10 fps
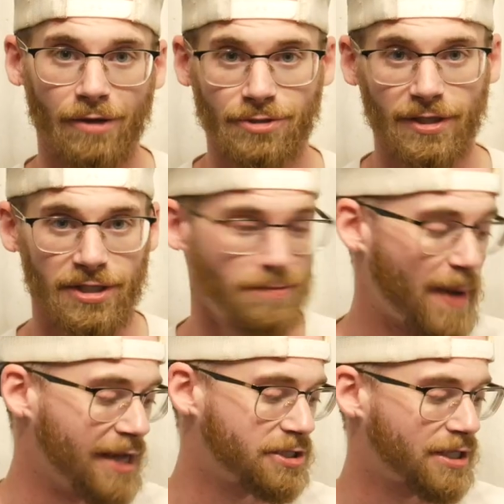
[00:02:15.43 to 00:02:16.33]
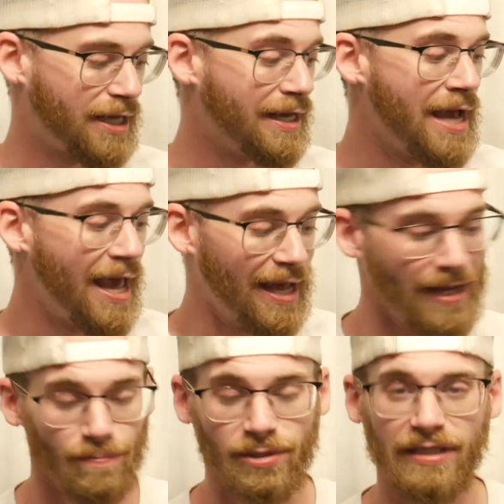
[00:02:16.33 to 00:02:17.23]
So this is basically an
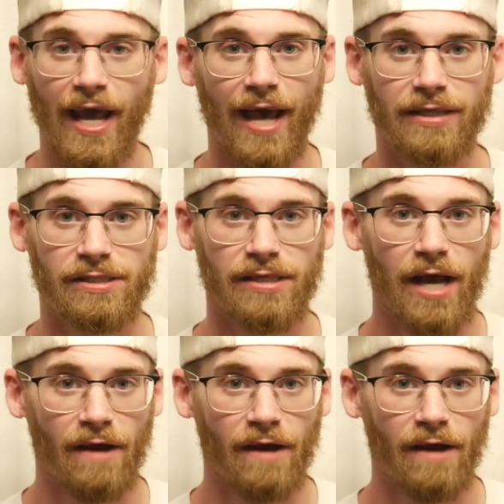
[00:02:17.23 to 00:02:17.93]
MCX